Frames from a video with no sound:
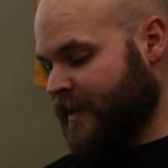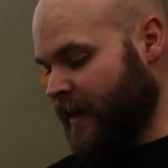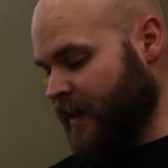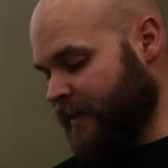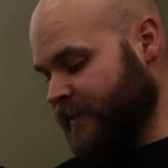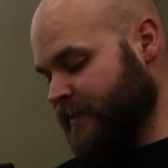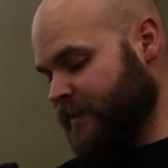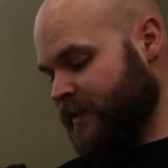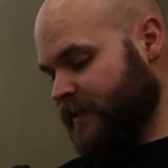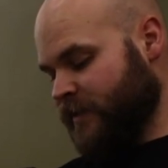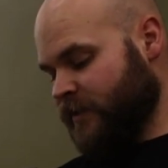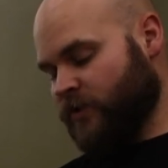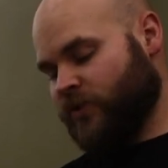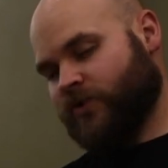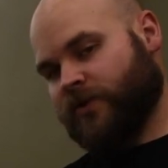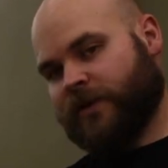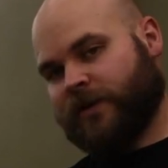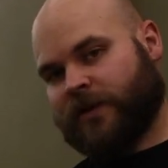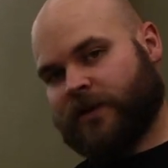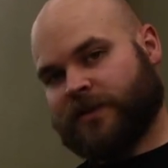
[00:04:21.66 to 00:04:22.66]
got a decent
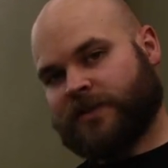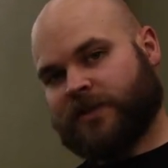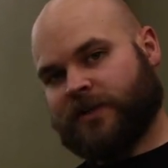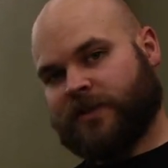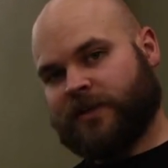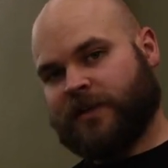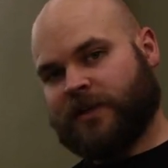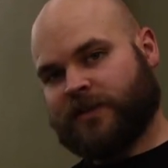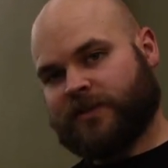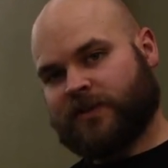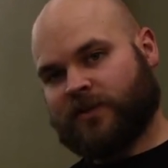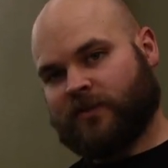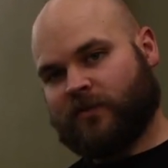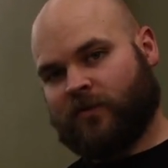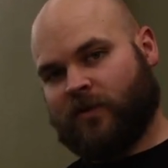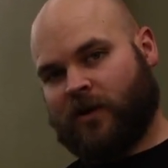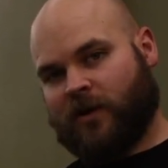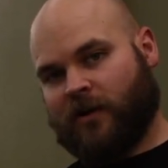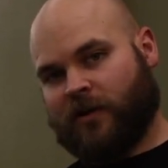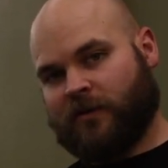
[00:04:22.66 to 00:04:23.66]
trigger until you get to the
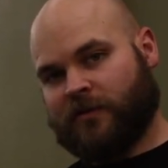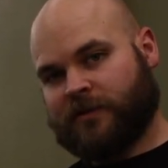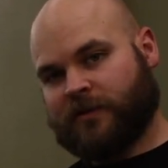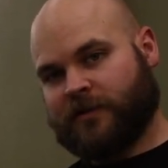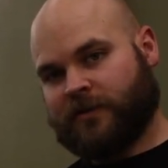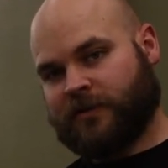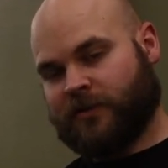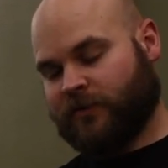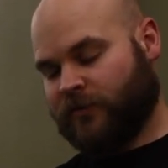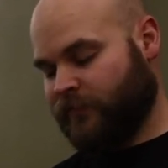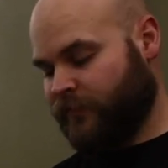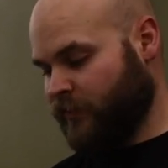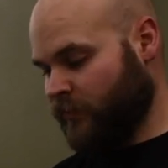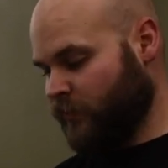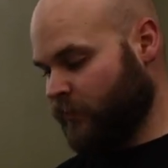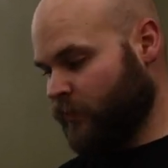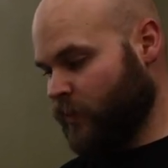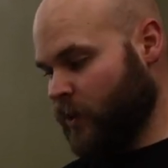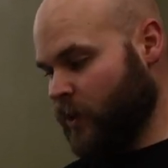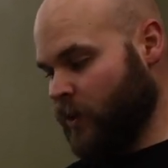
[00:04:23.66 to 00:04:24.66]
wall. You'll feel
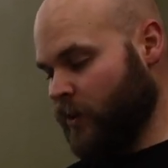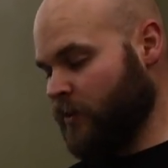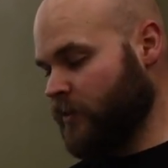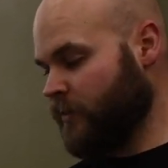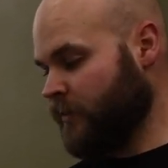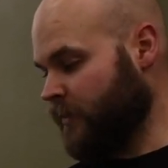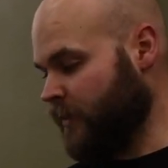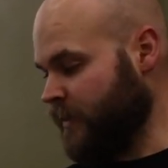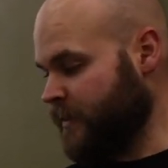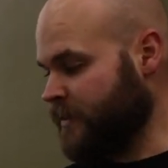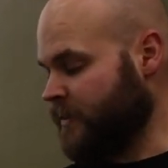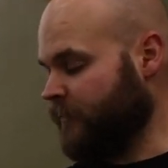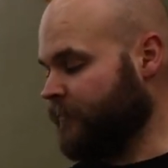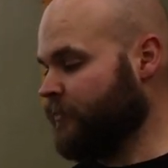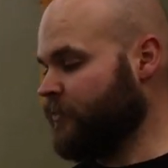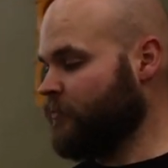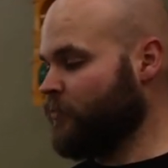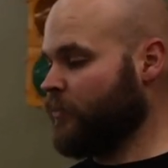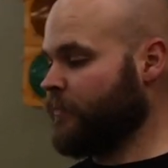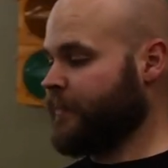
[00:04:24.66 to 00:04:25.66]
the wall, then it's a
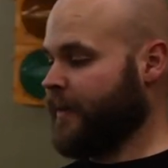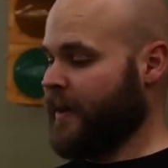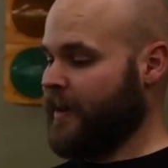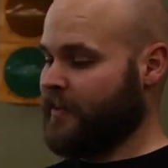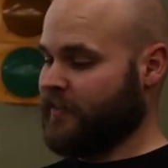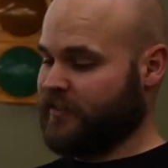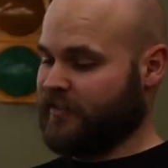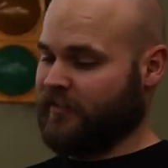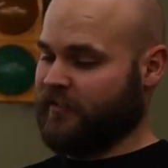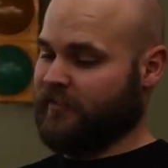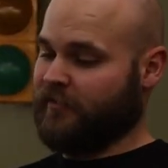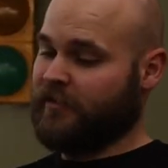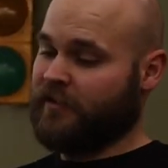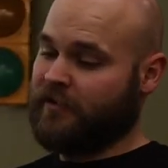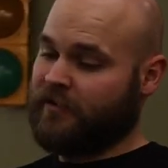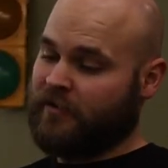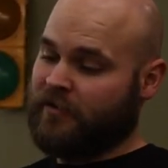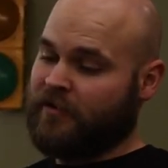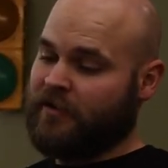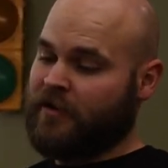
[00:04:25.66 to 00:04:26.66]
few more pounds and
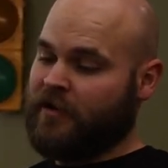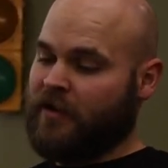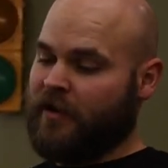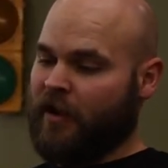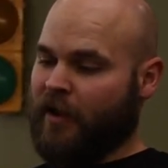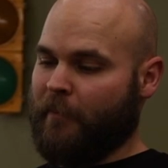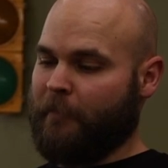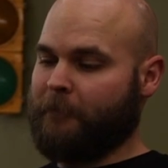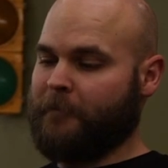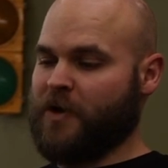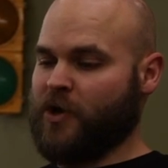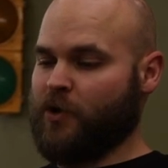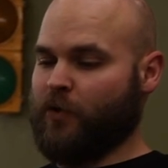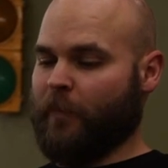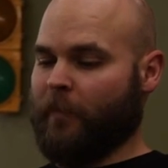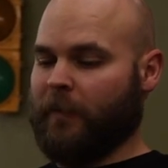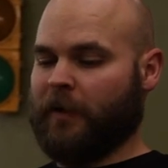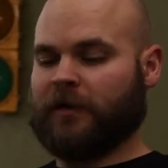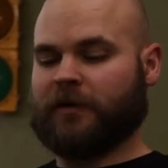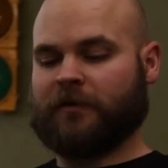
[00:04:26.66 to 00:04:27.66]

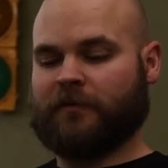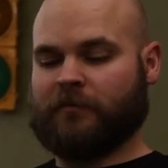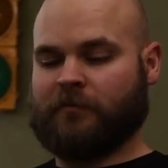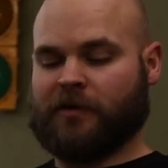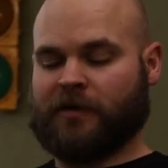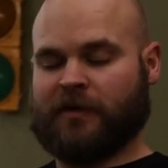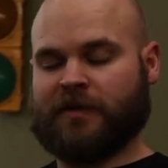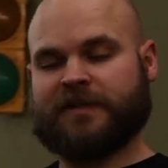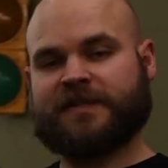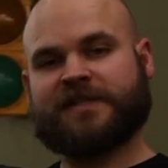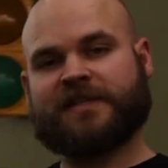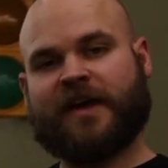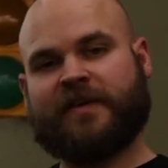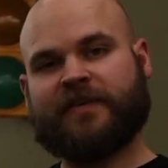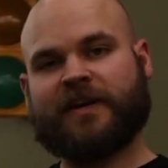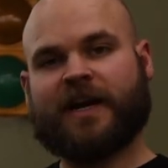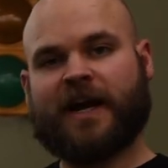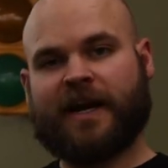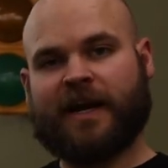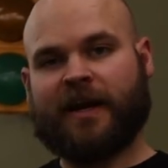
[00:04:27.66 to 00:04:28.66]
boom. But
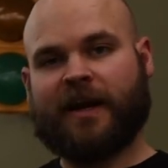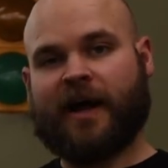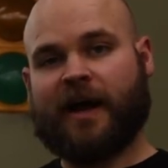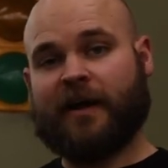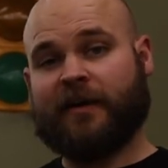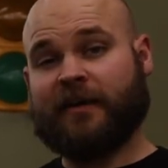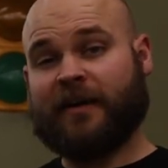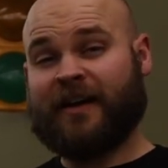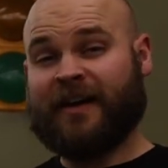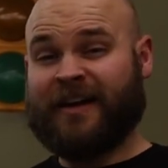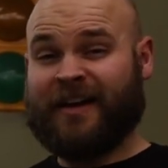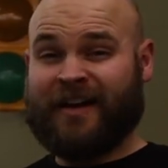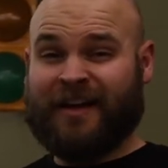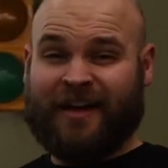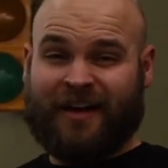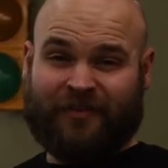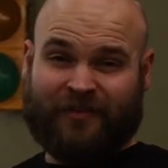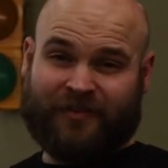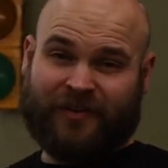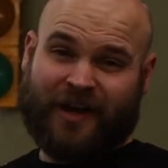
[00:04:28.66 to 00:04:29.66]
$7.99.
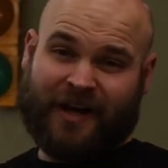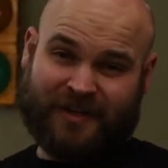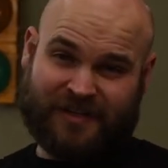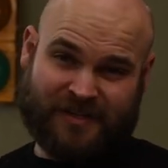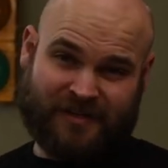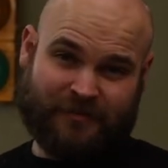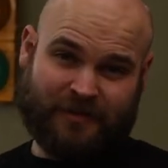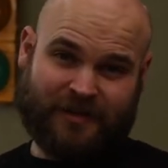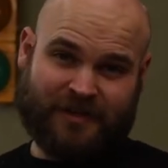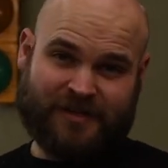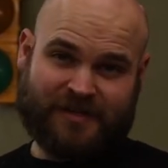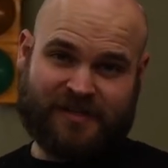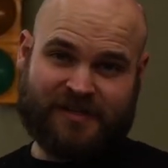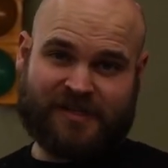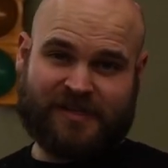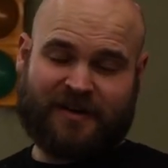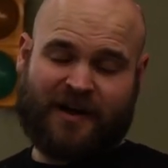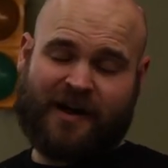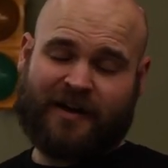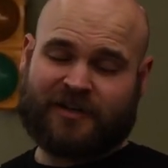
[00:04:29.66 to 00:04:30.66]
We got some of these in
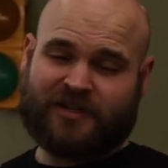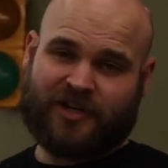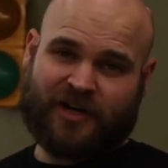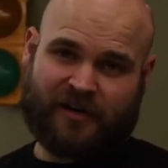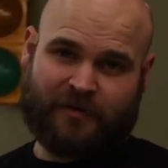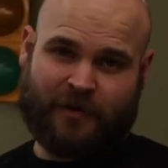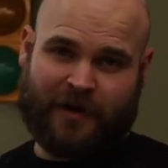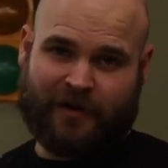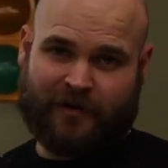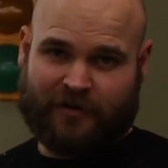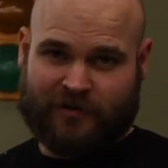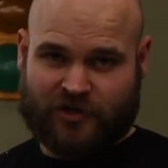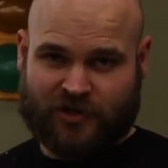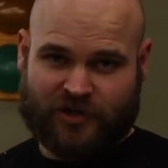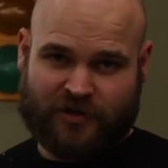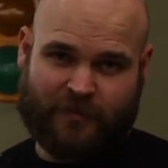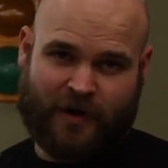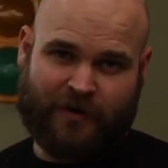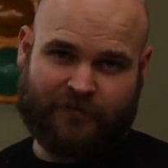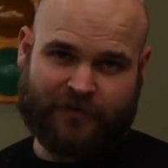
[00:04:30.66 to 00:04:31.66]
stock. Check them out at
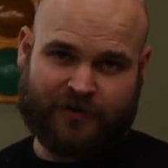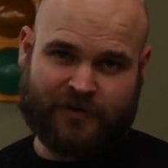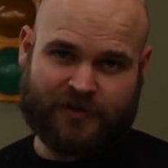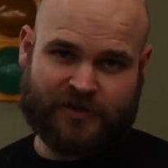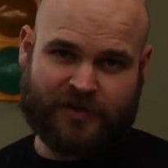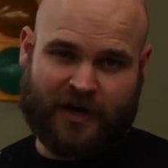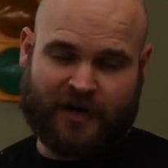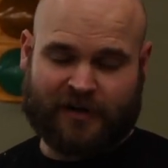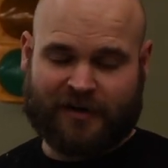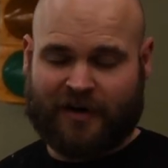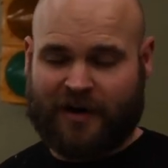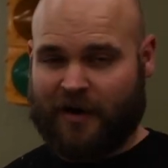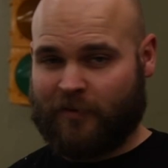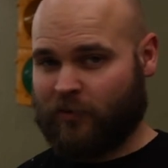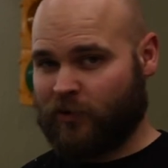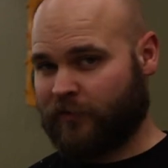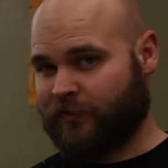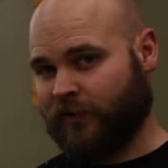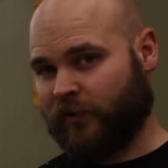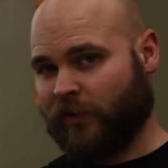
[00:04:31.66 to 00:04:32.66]
extremeoutfitters.com,
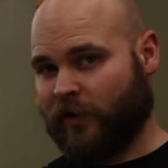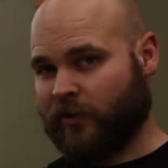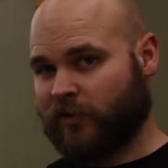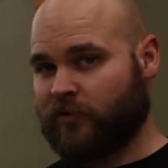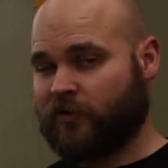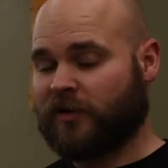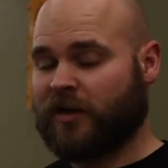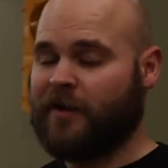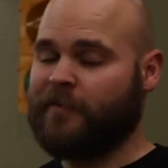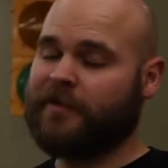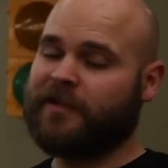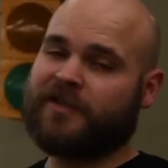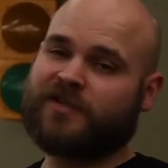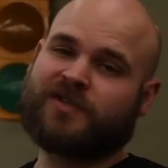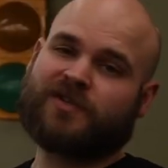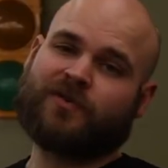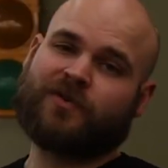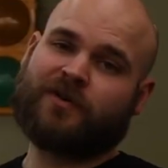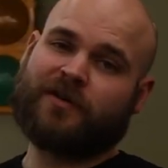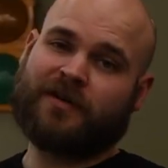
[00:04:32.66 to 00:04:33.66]
or if you're local, come in the
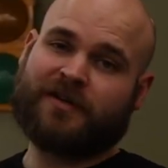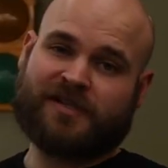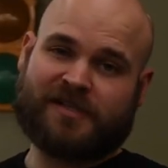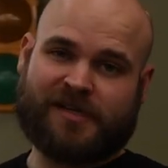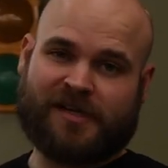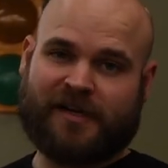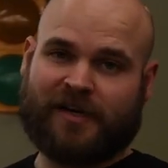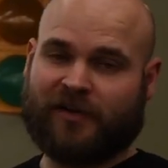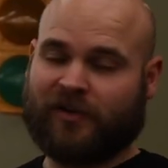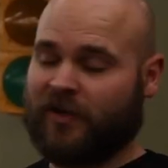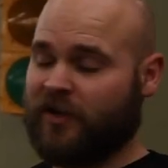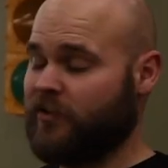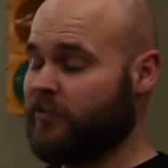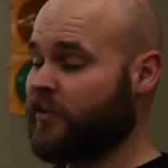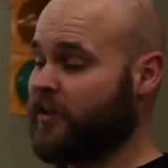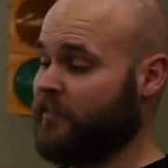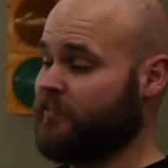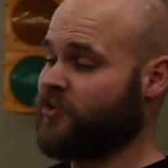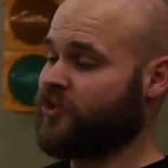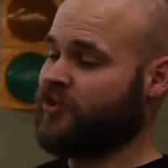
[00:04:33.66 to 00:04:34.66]
store, say hello,
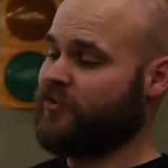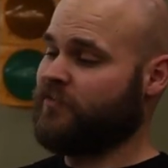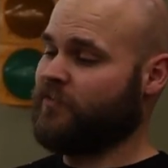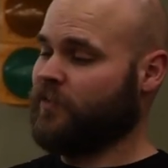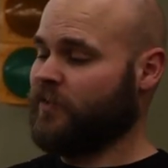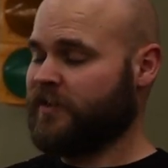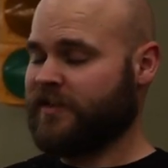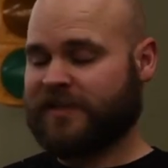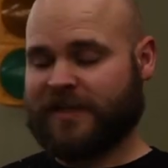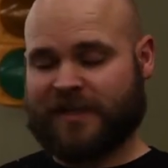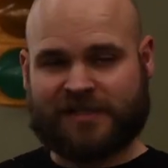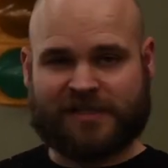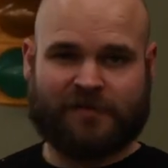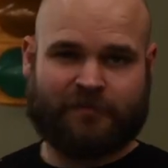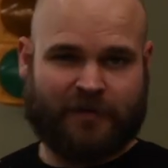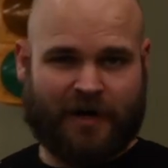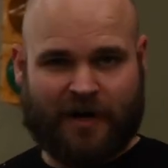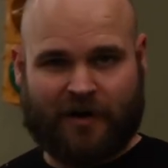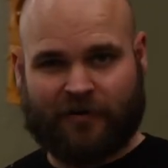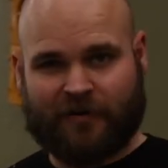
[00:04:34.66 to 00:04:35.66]
come shoot one, test
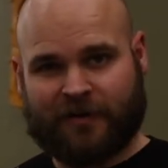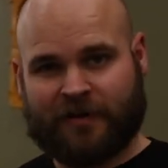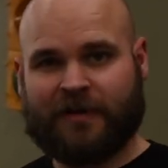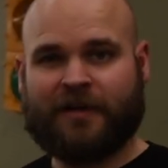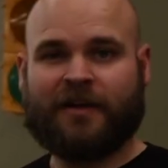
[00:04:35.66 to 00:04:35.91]
them out.